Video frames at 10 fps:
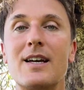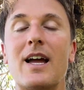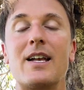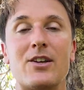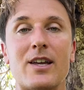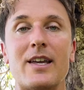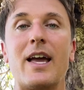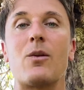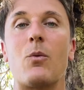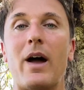and you can
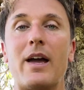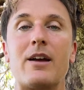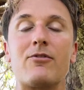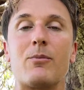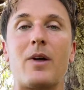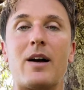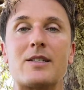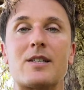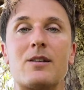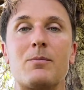get away from the
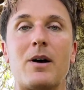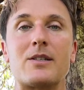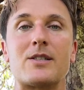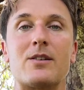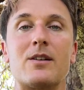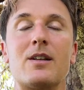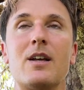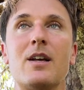hustle and bustle.